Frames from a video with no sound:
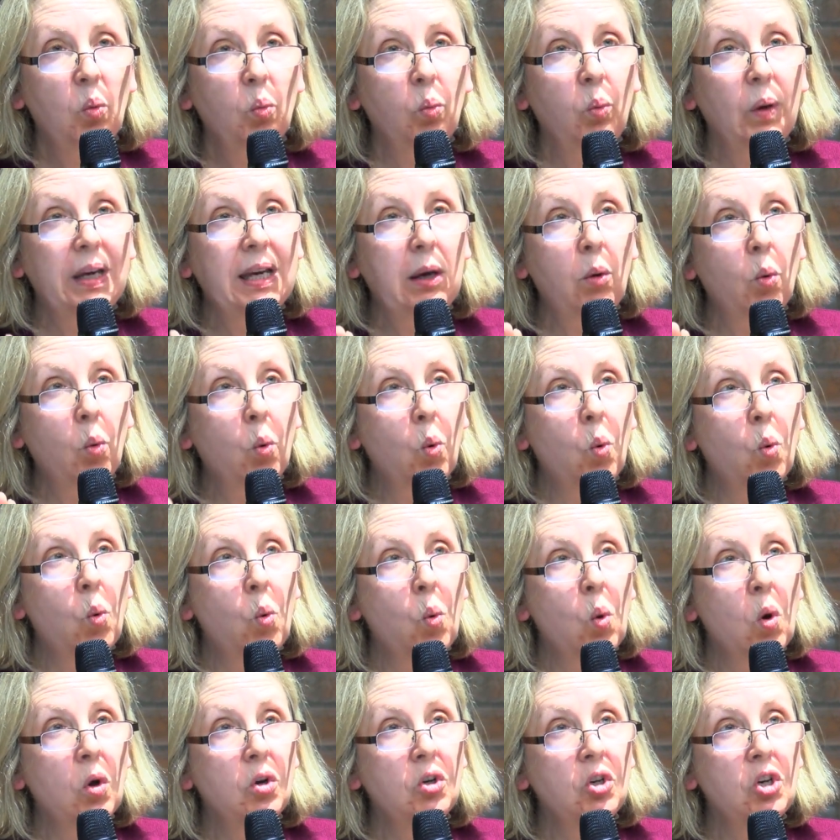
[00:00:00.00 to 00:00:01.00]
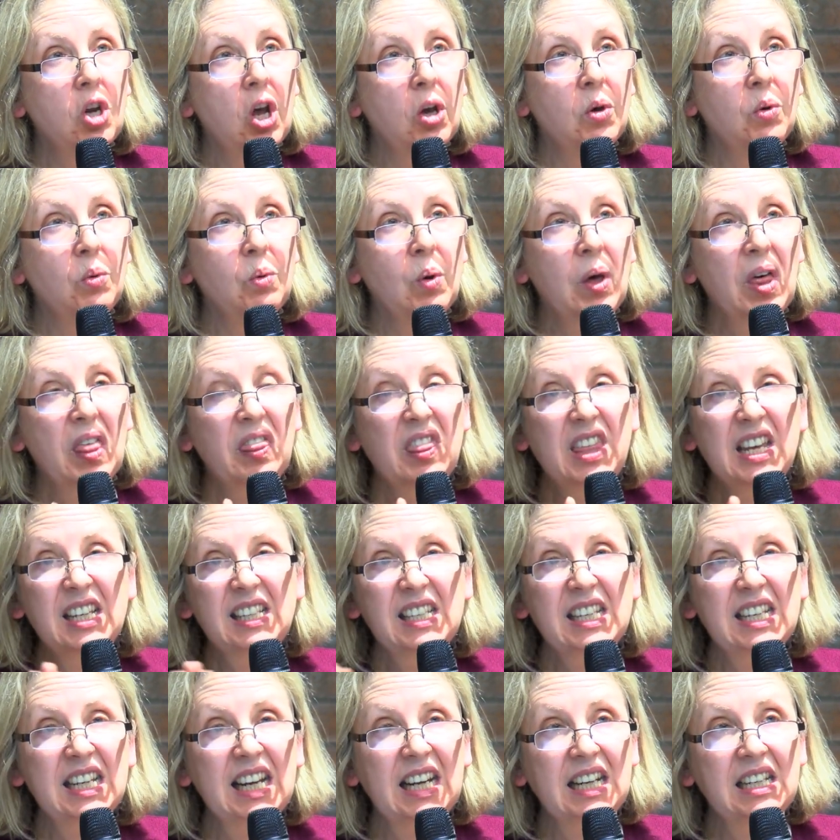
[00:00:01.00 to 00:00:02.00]
We all know
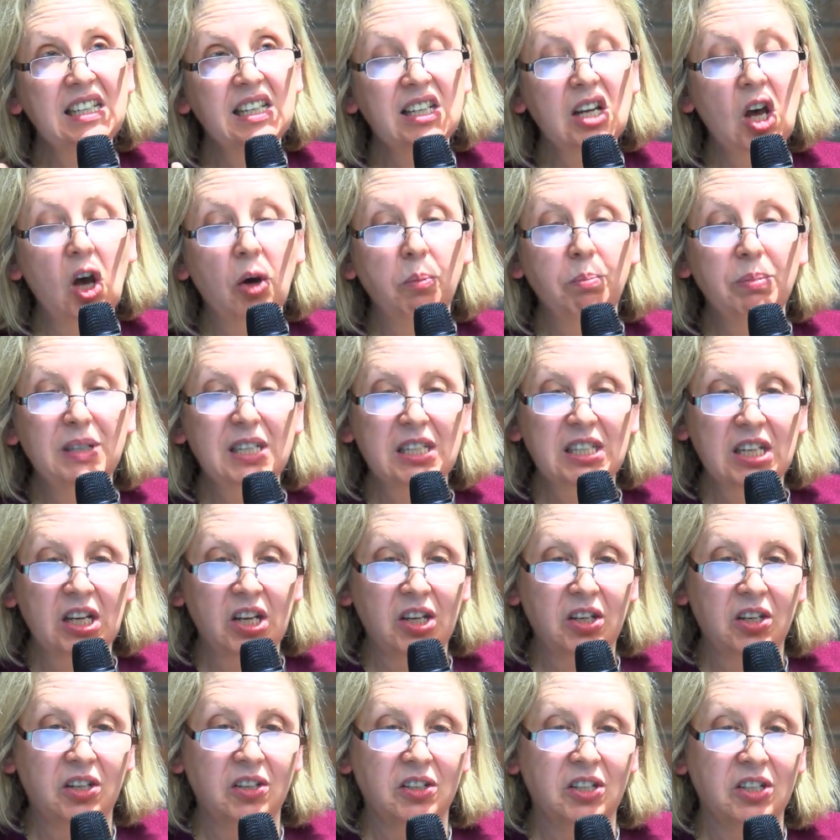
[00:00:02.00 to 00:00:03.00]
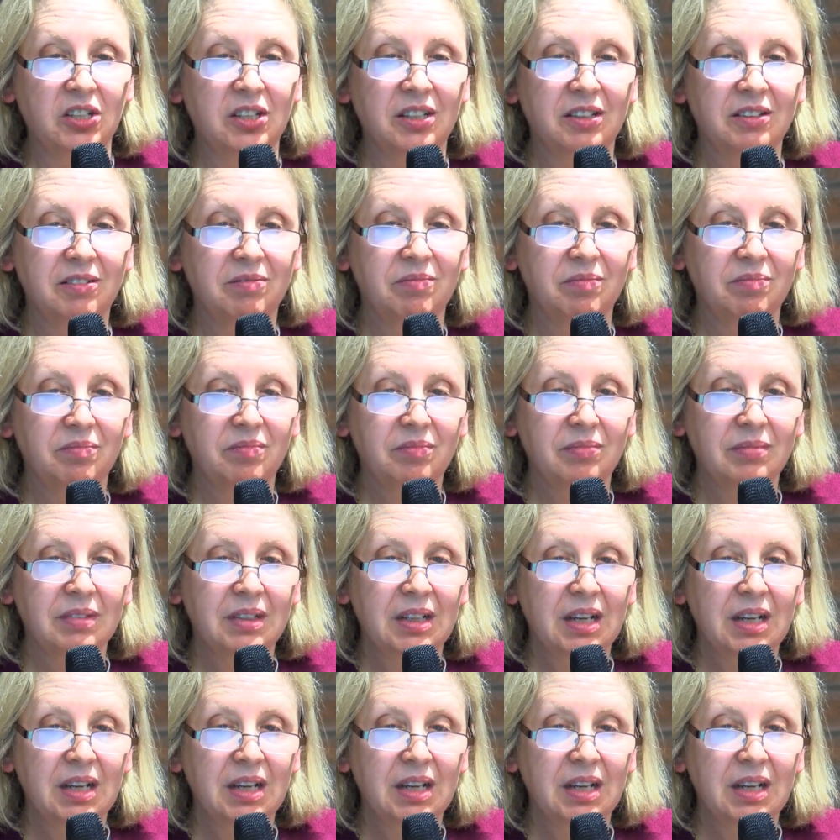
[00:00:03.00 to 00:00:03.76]
this is absurd. Mm-hmm.